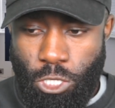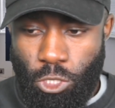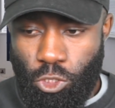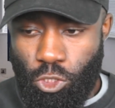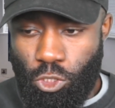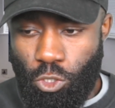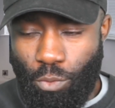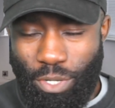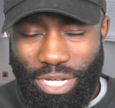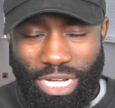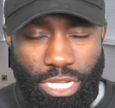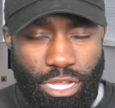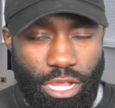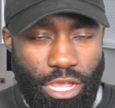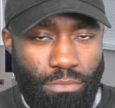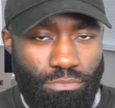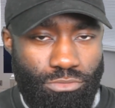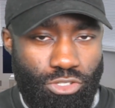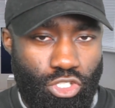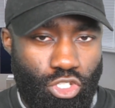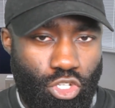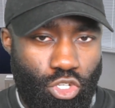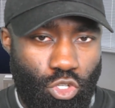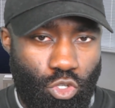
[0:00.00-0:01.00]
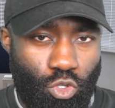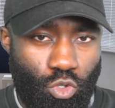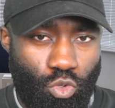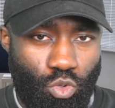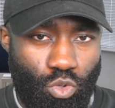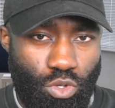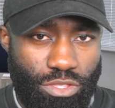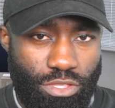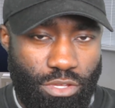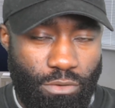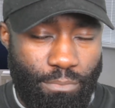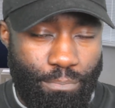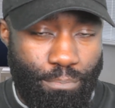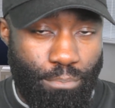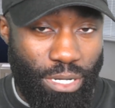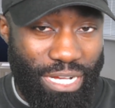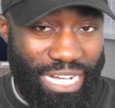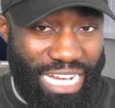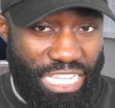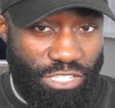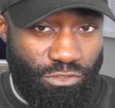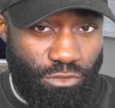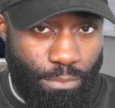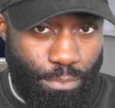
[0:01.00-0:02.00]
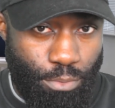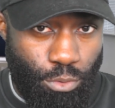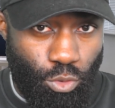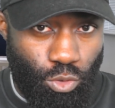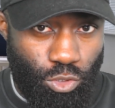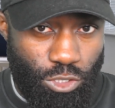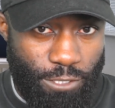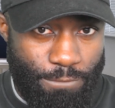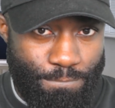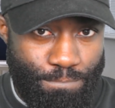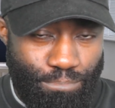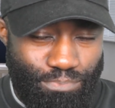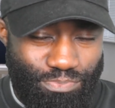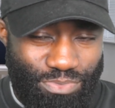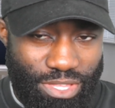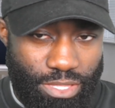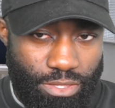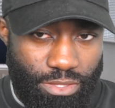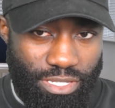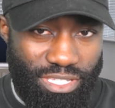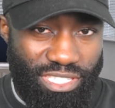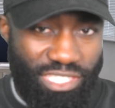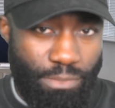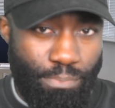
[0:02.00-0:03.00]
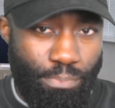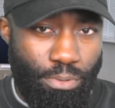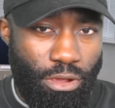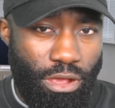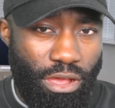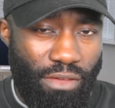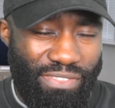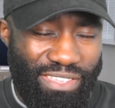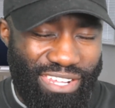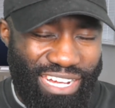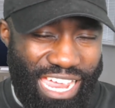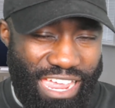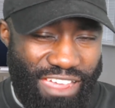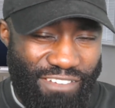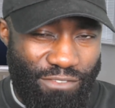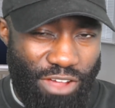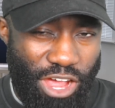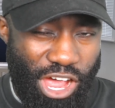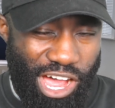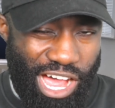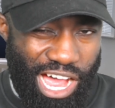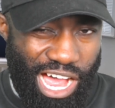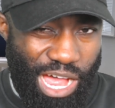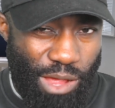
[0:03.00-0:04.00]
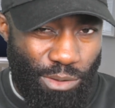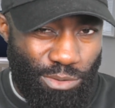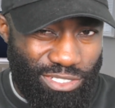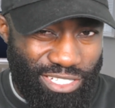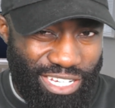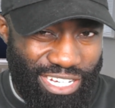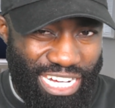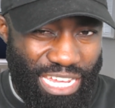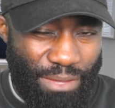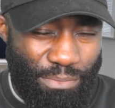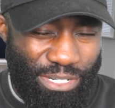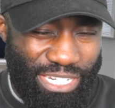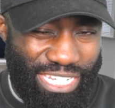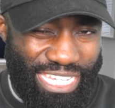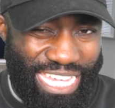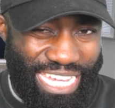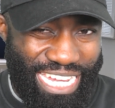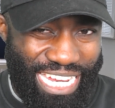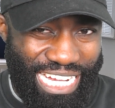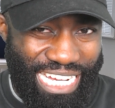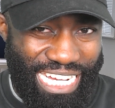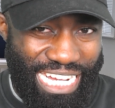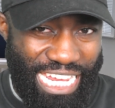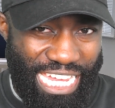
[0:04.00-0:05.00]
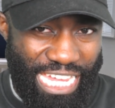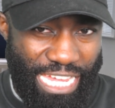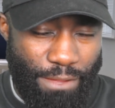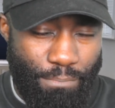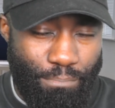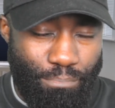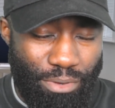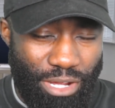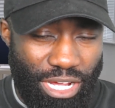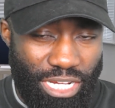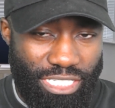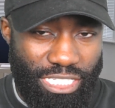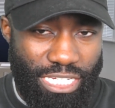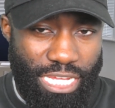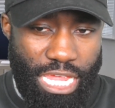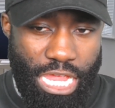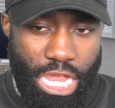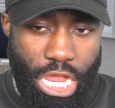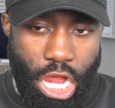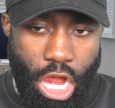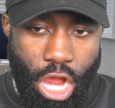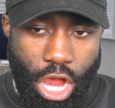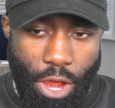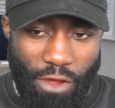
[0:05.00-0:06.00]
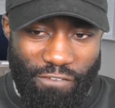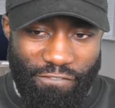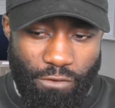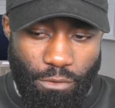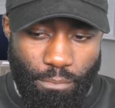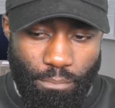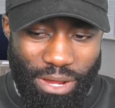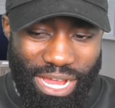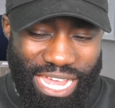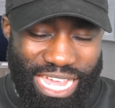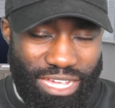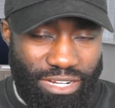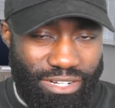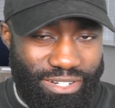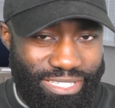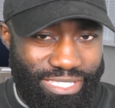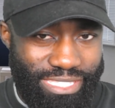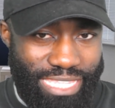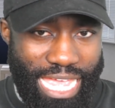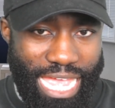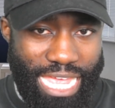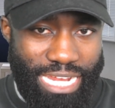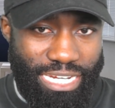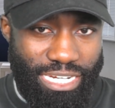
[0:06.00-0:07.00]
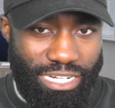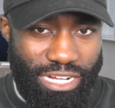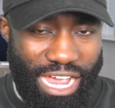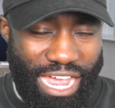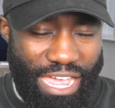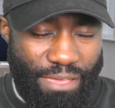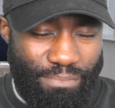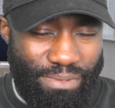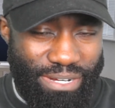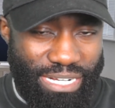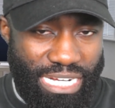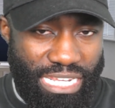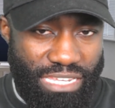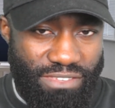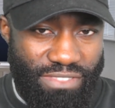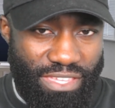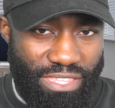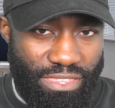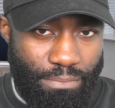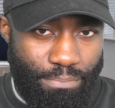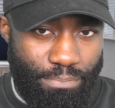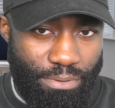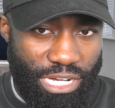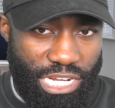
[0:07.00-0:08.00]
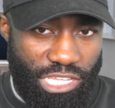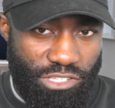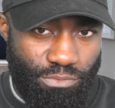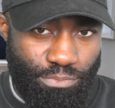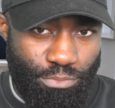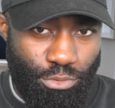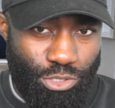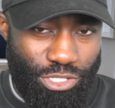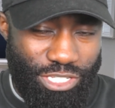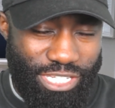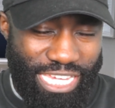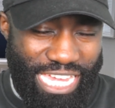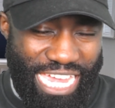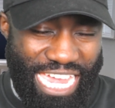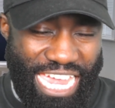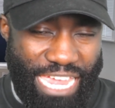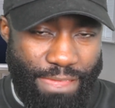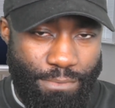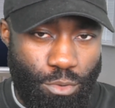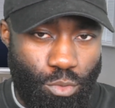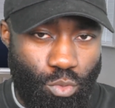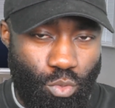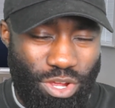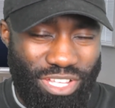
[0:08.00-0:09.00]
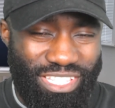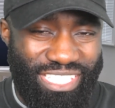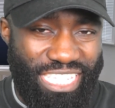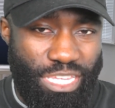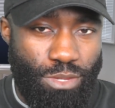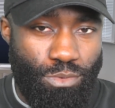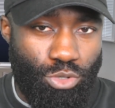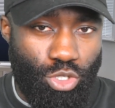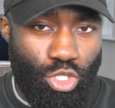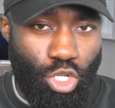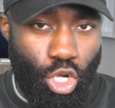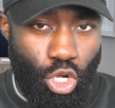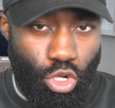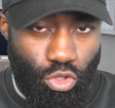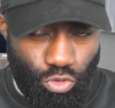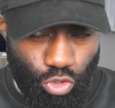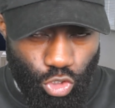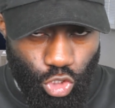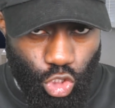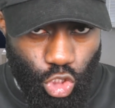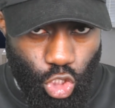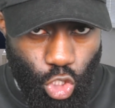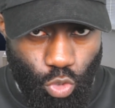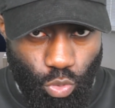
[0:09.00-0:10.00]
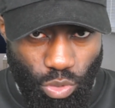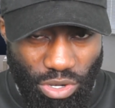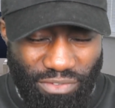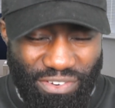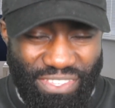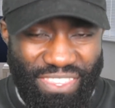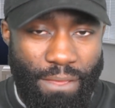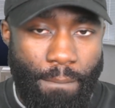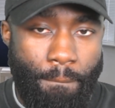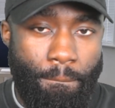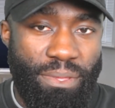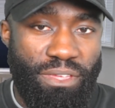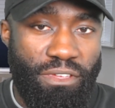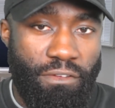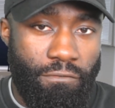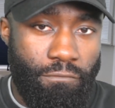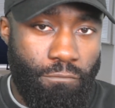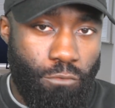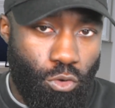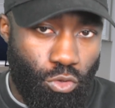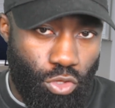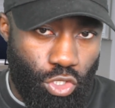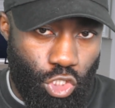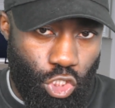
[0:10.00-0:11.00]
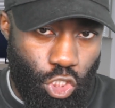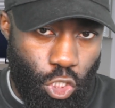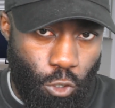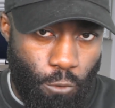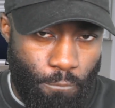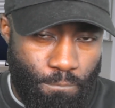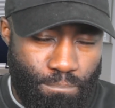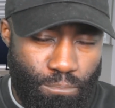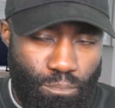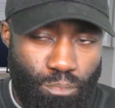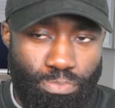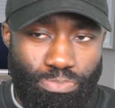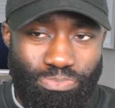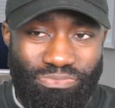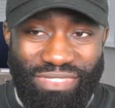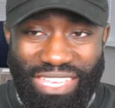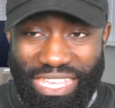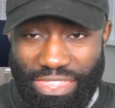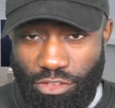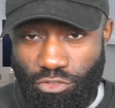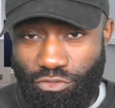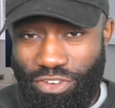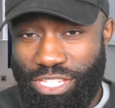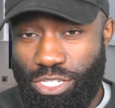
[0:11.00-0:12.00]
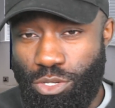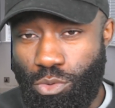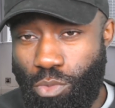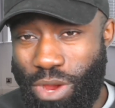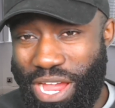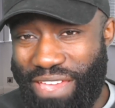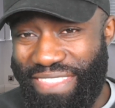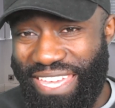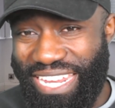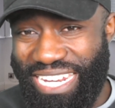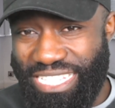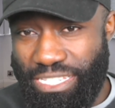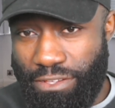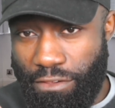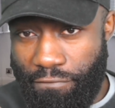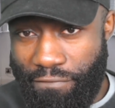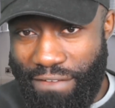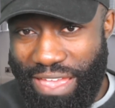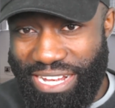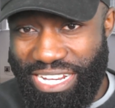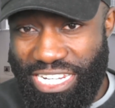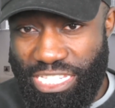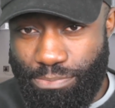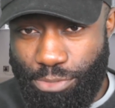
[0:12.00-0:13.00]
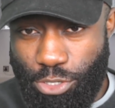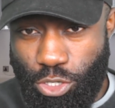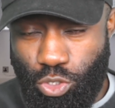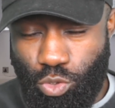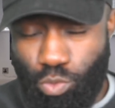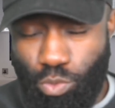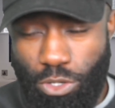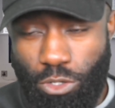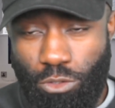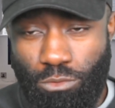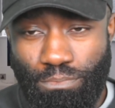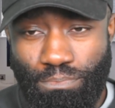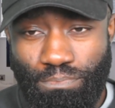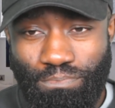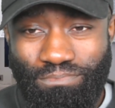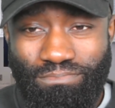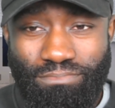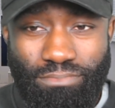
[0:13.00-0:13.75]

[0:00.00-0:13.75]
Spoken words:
So when it comes to the police reports, this is the part that I was unable to get clear. But from my understanding, I believe that the police reports came once he was on the show rather than before the show. And the reason why that is a fact is because, well,